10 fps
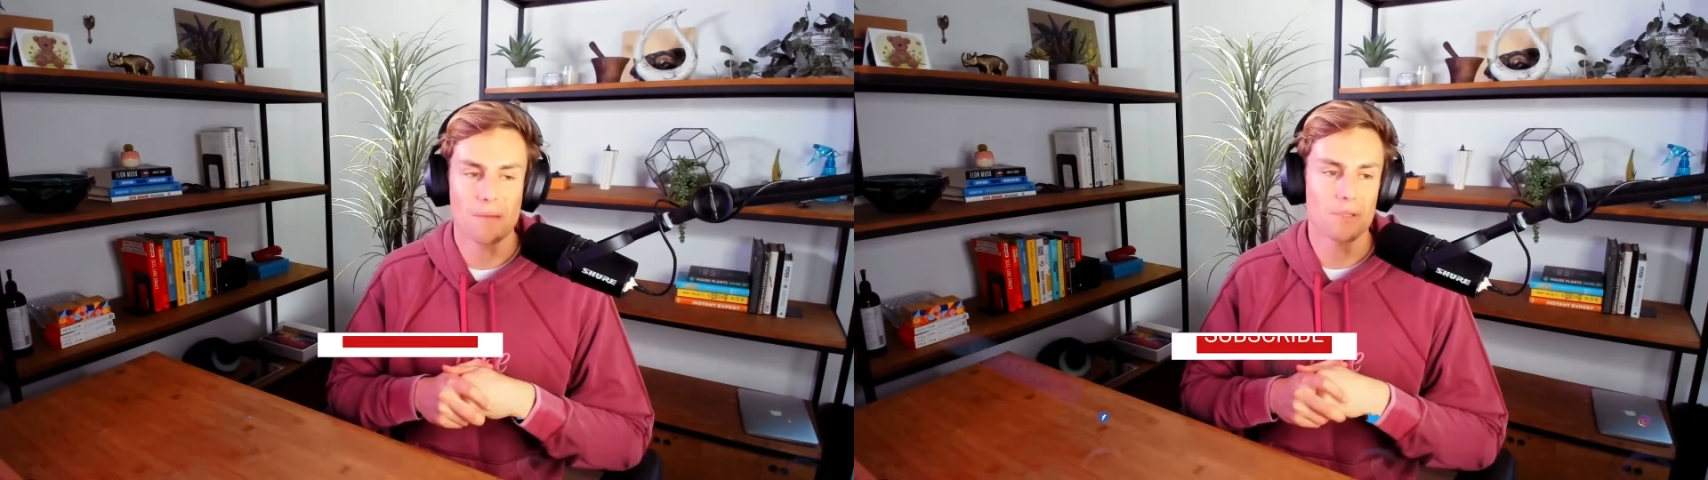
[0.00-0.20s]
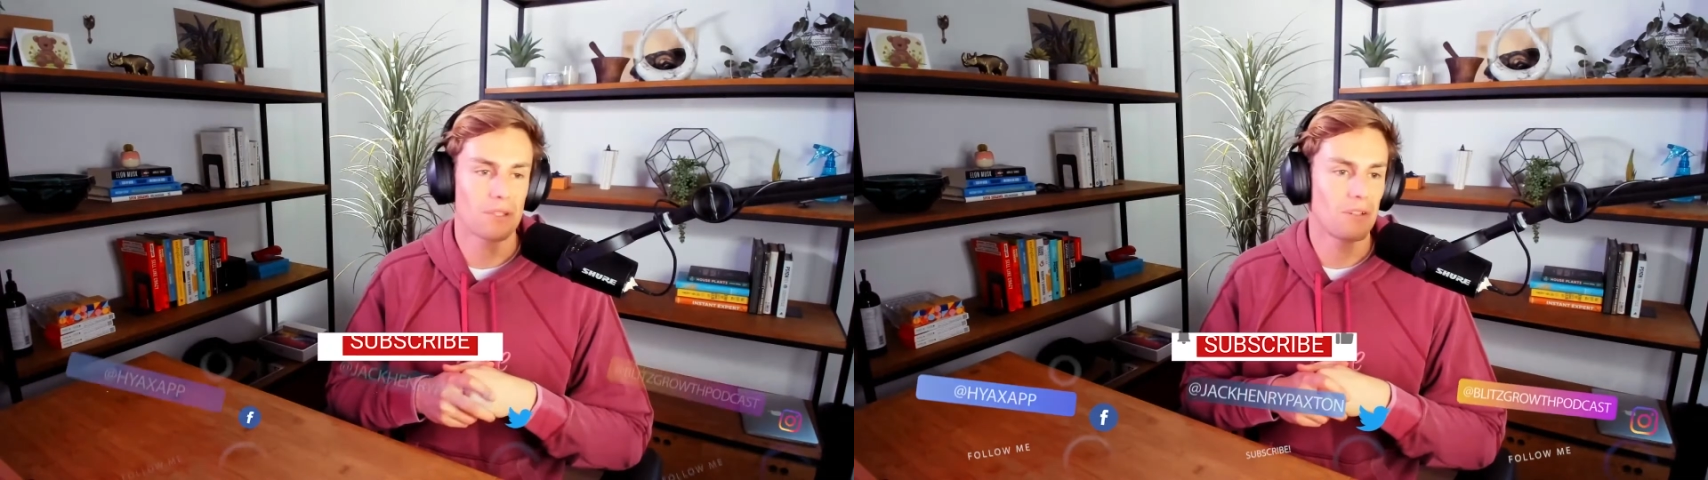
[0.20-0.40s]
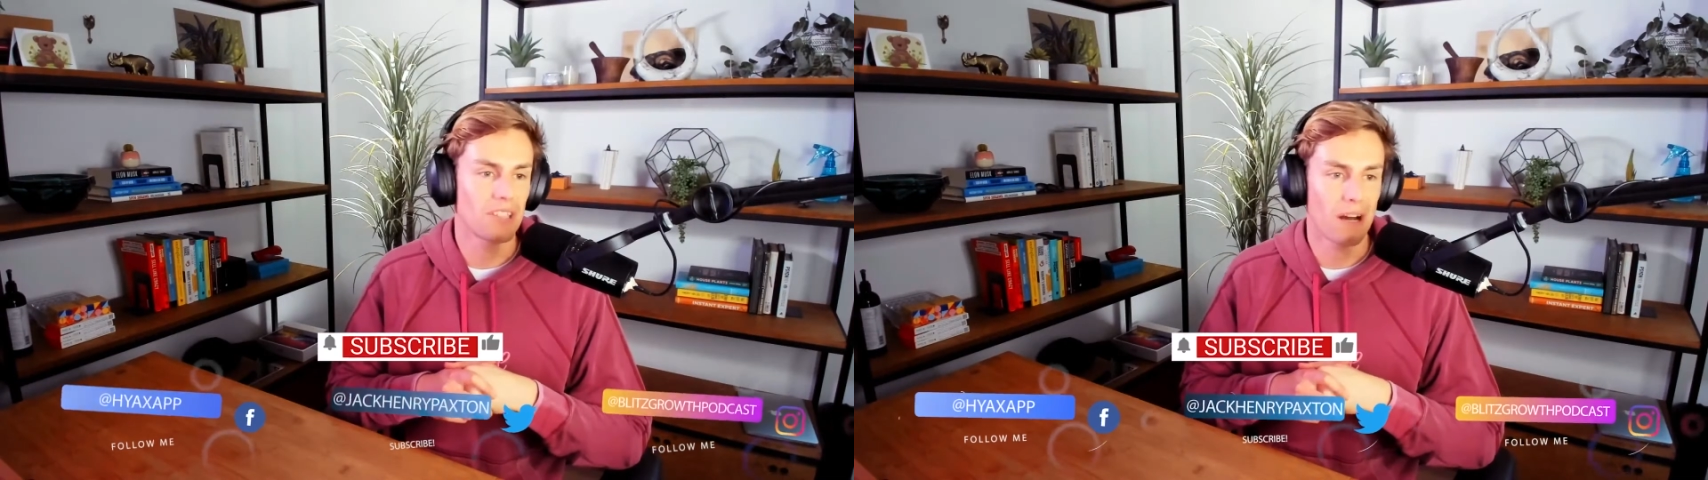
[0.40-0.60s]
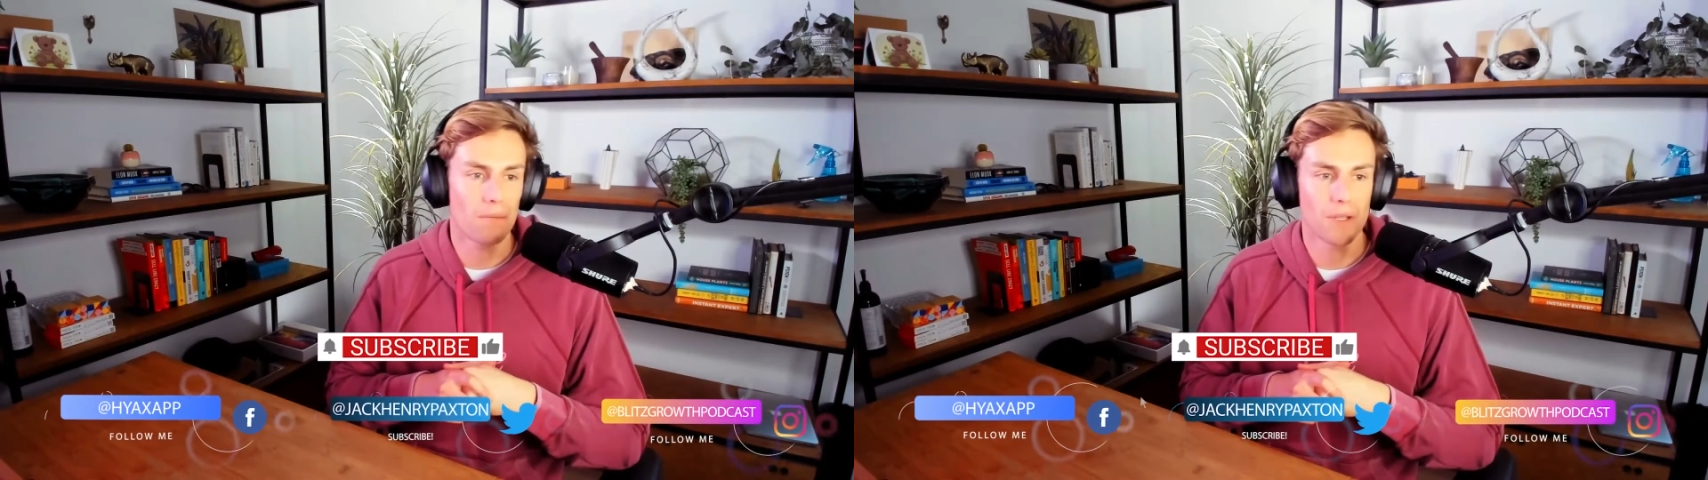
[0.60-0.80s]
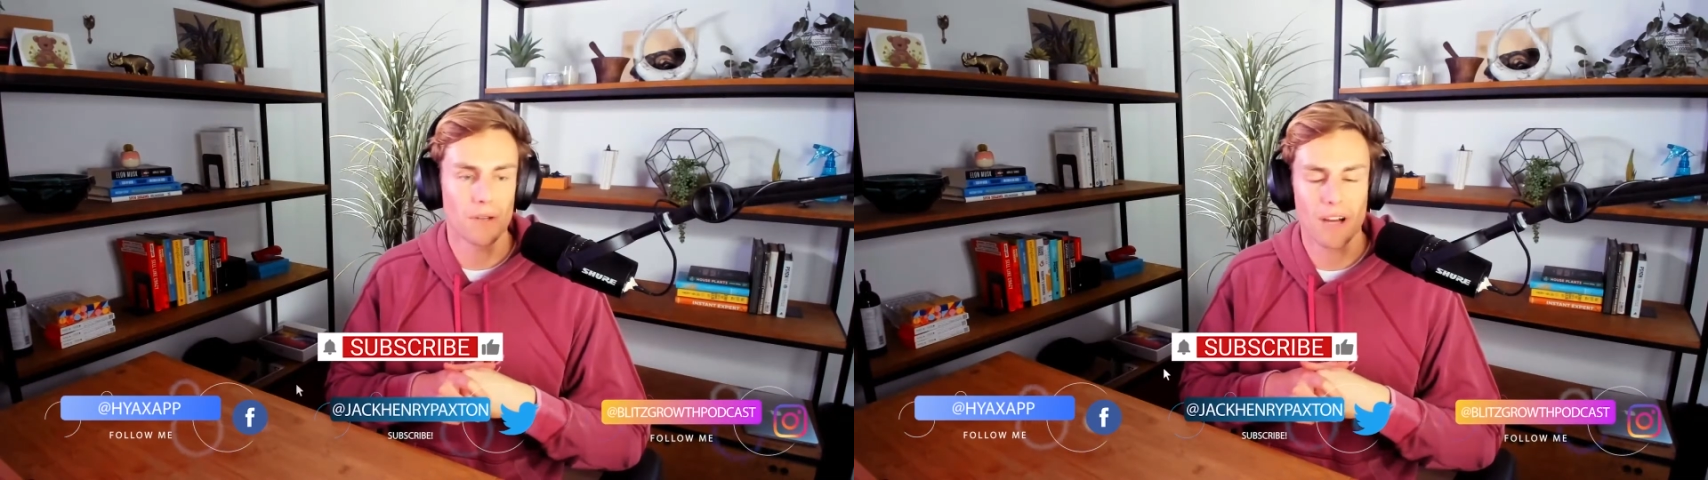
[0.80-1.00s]
episodes are
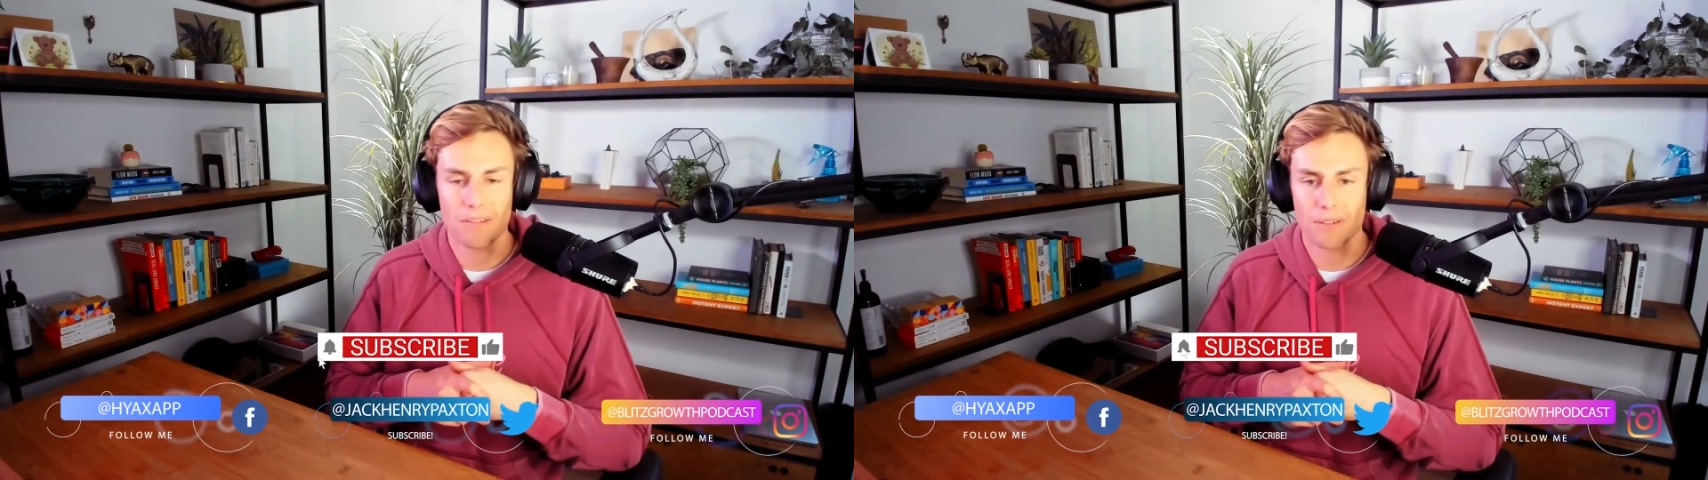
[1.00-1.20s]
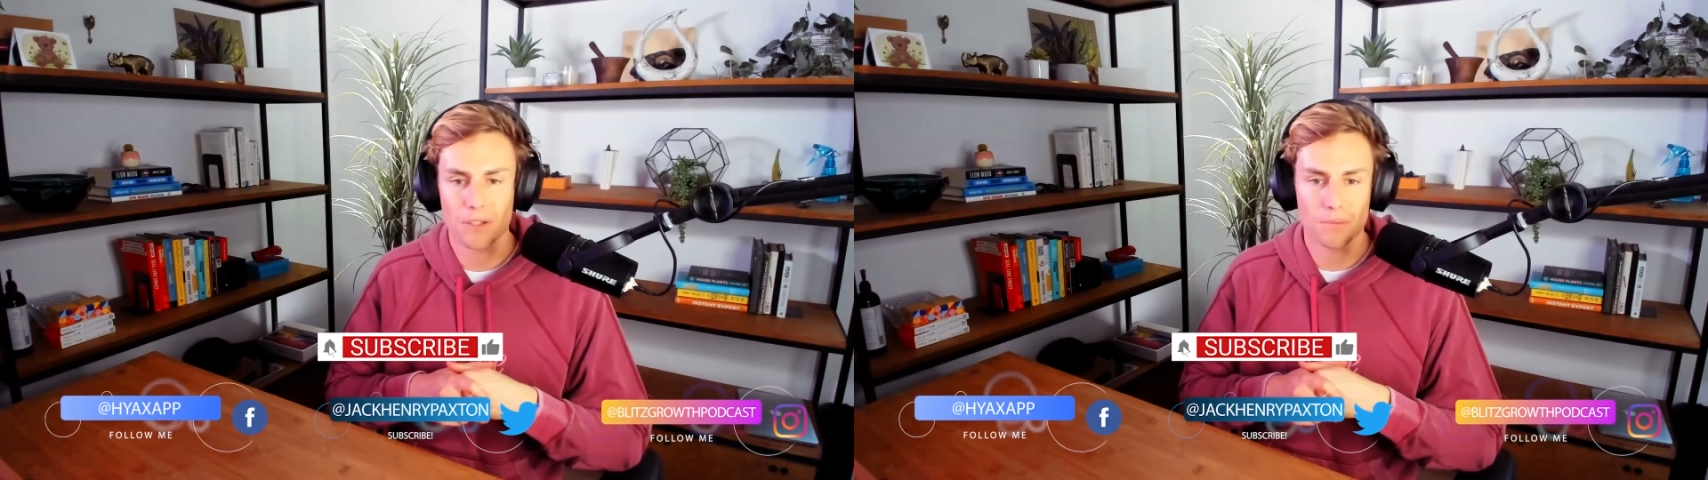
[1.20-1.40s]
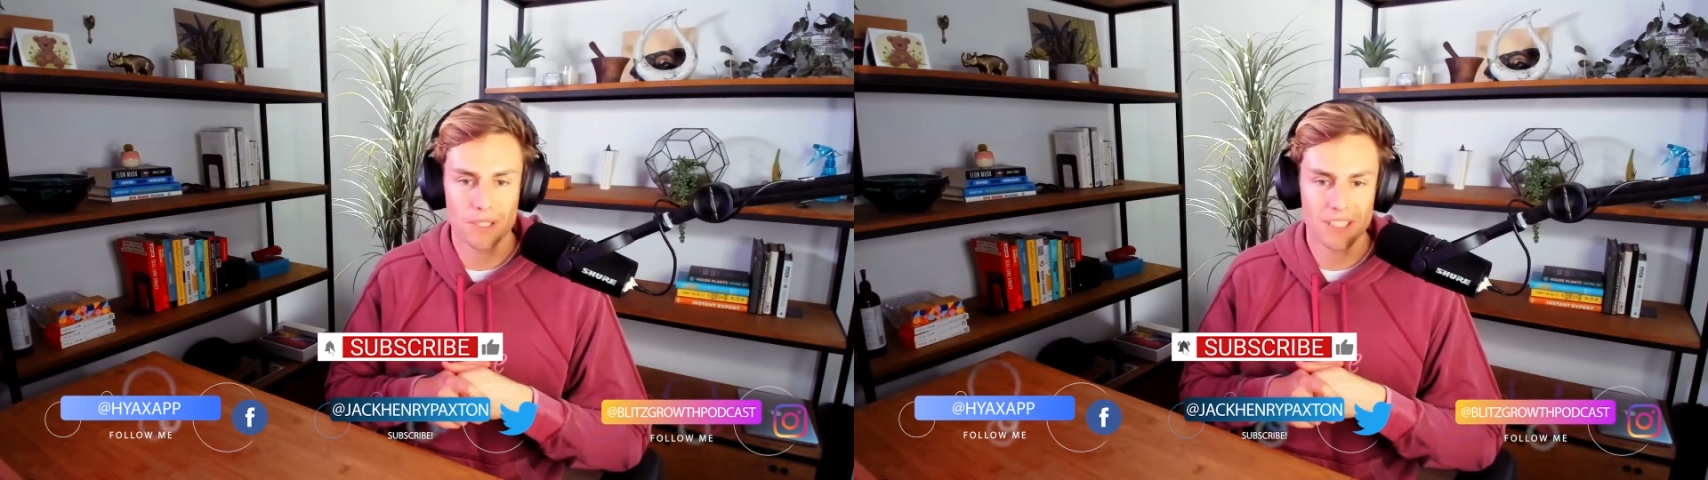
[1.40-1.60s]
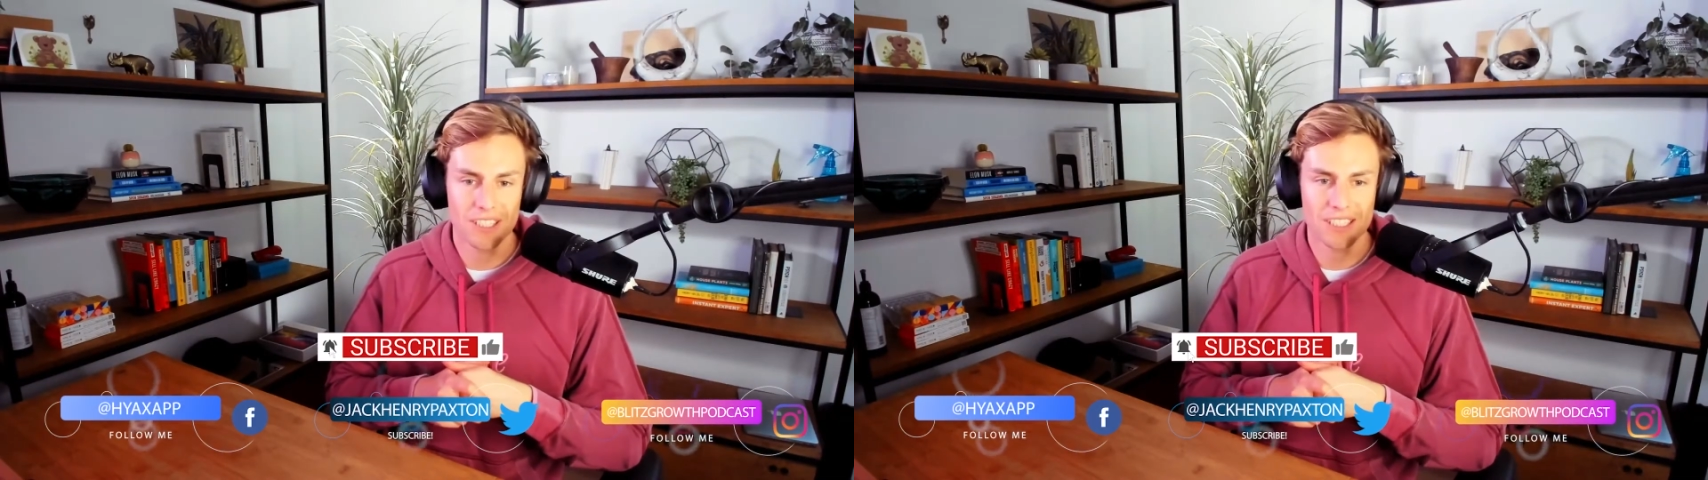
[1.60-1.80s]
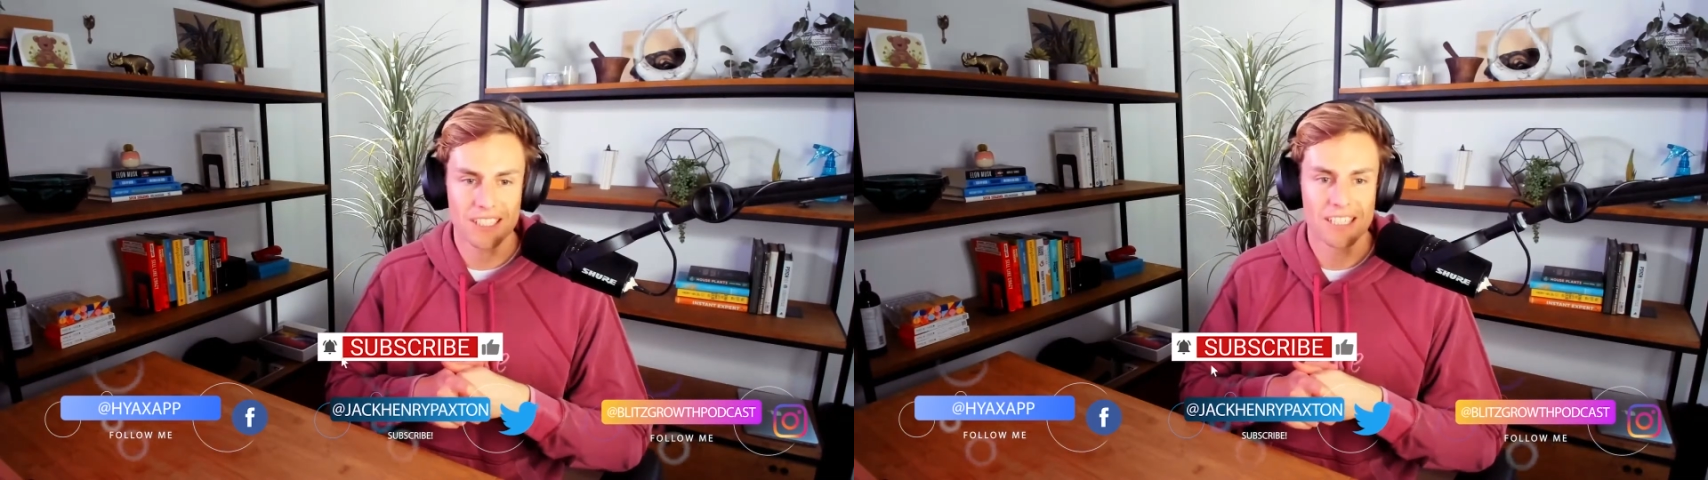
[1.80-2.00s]
helping you out with your
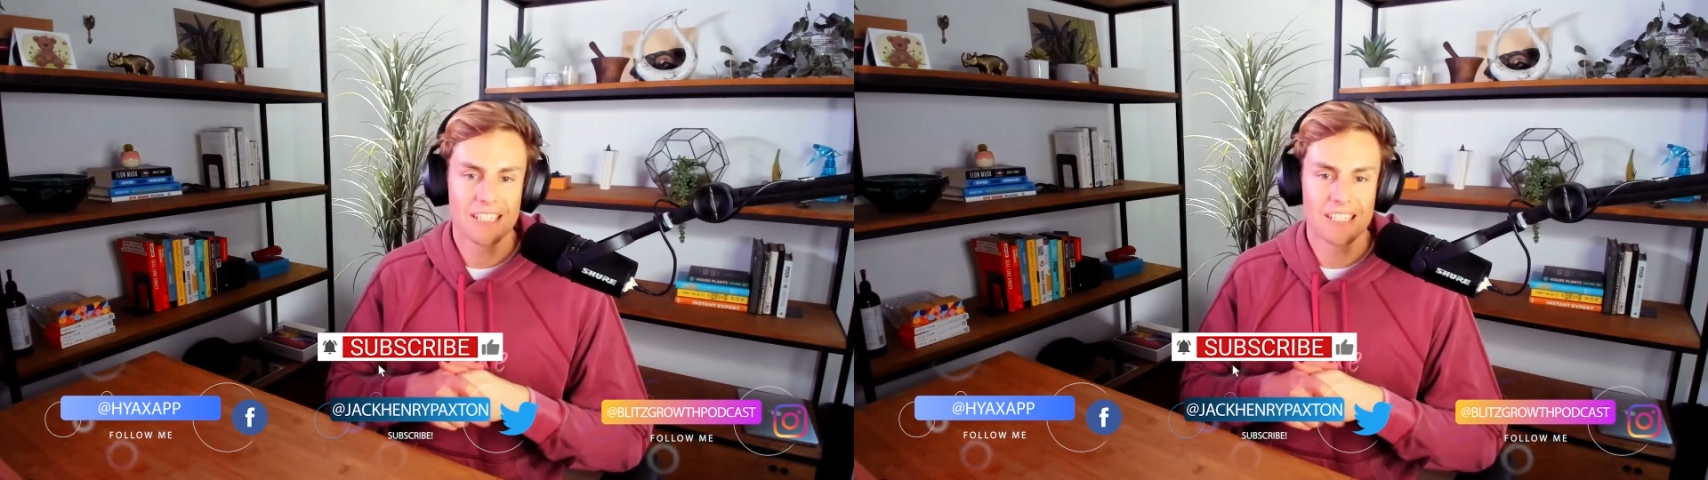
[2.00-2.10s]
business.